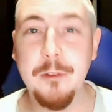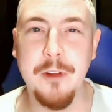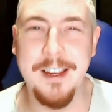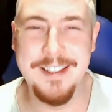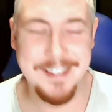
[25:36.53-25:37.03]

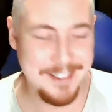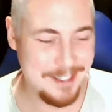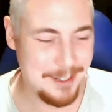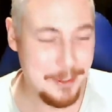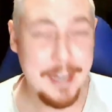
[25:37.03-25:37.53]
nice.
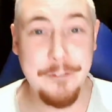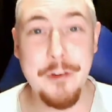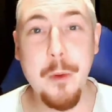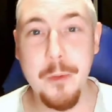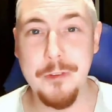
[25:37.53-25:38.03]
So if you
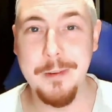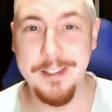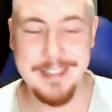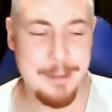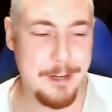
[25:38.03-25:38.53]
know what the smell
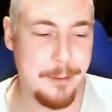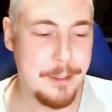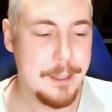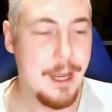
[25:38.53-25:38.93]
is, let me know.